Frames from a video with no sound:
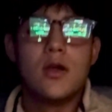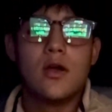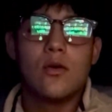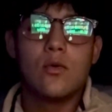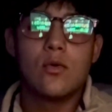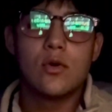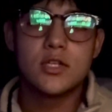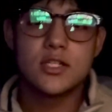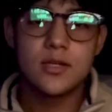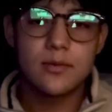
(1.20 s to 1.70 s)

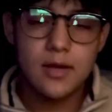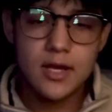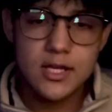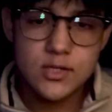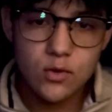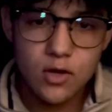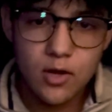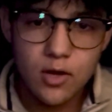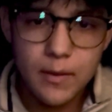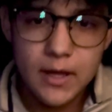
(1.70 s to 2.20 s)
What is up, guys?
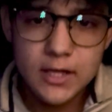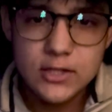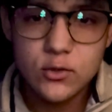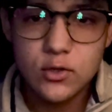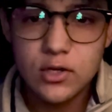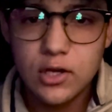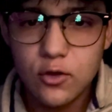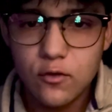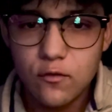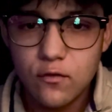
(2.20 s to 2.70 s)
Welcome back to
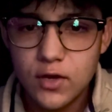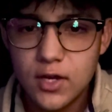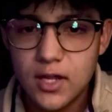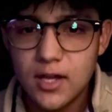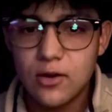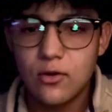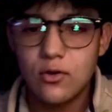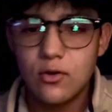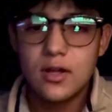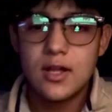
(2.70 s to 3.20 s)
another
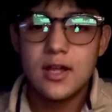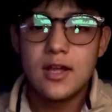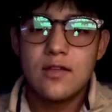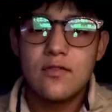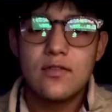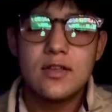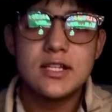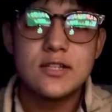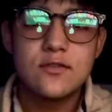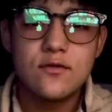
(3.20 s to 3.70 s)
video.
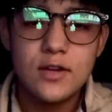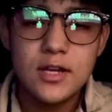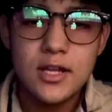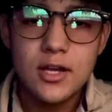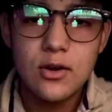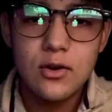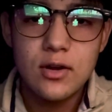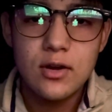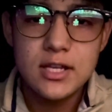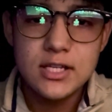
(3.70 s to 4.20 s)
This
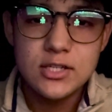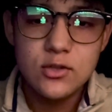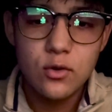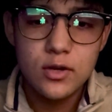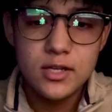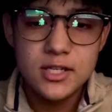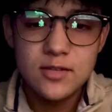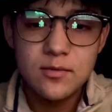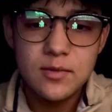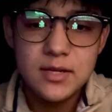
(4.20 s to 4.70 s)
video is
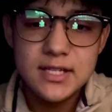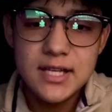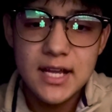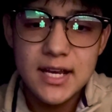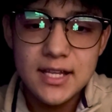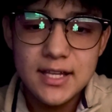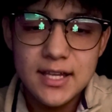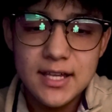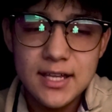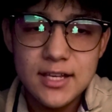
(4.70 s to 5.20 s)
going to be
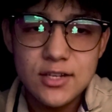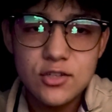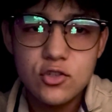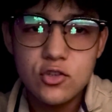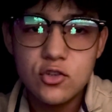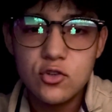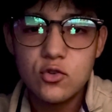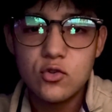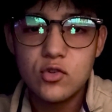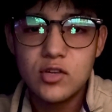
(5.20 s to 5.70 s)
dedicated
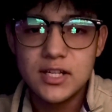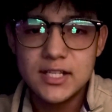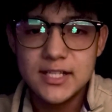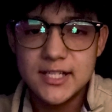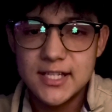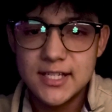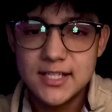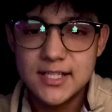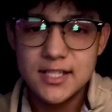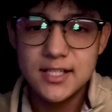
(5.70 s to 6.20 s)
to
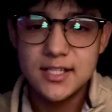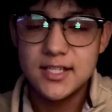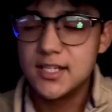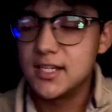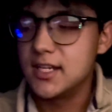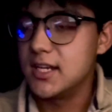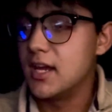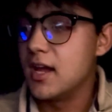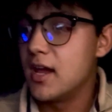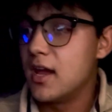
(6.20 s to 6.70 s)

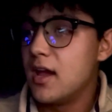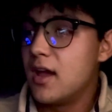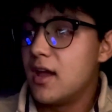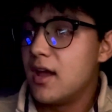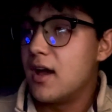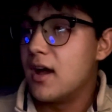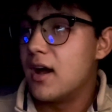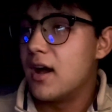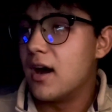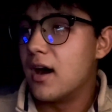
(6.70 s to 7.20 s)
consistency.
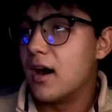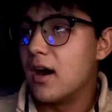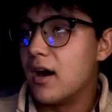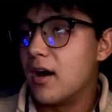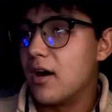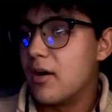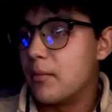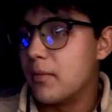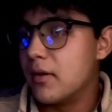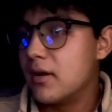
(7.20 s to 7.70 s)

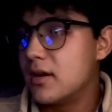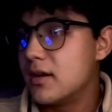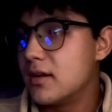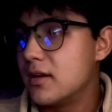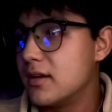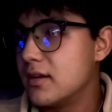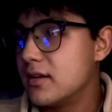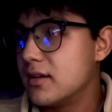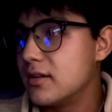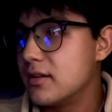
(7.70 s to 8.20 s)
The
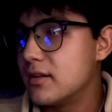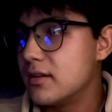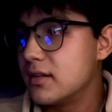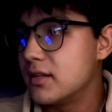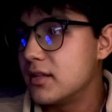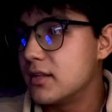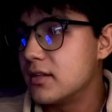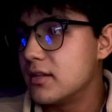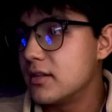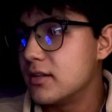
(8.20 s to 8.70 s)

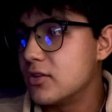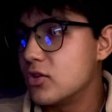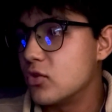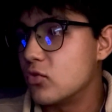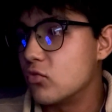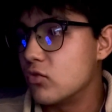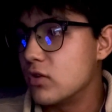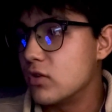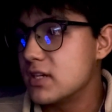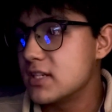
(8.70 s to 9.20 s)

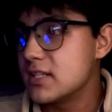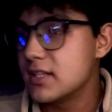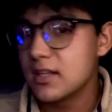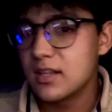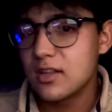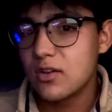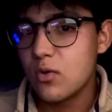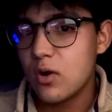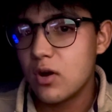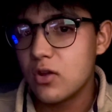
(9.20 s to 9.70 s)
reason that
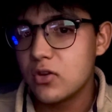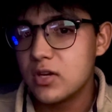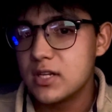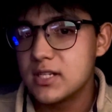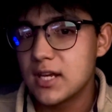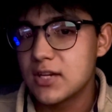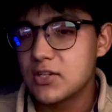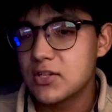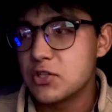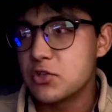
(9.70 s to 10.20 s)
the quality is
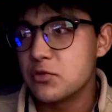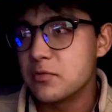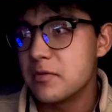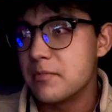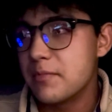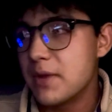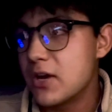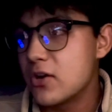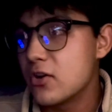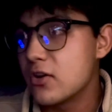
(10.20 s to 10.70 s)
actually a little bit
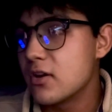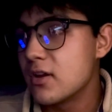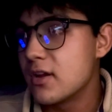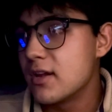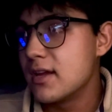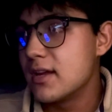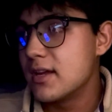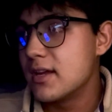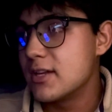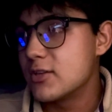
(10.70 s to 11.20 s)
better
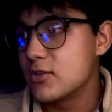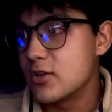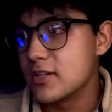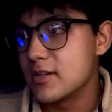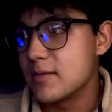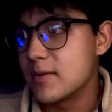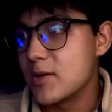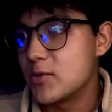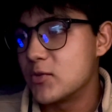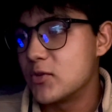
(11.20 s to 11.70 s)
is because I'm
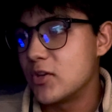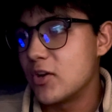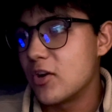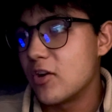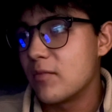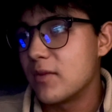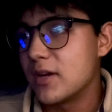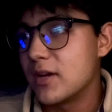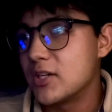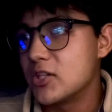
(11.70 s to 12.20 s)
not doing it
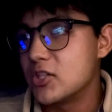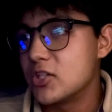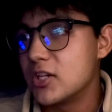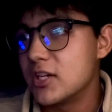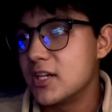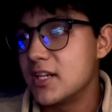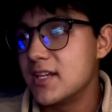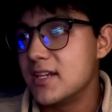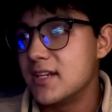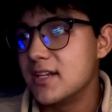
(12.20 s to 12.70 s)
on my
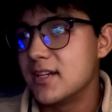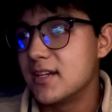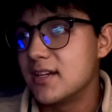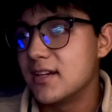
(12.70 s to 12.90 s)
shitty